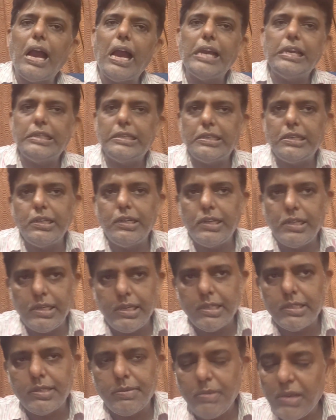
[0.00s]

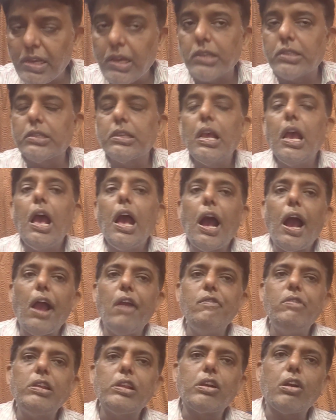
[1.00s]
ICDS, because
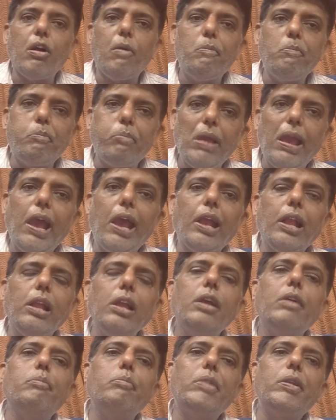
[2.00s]
I will
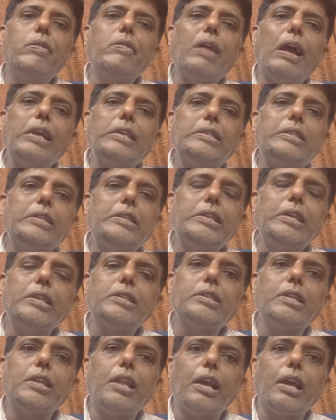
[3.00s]
compare between ICDS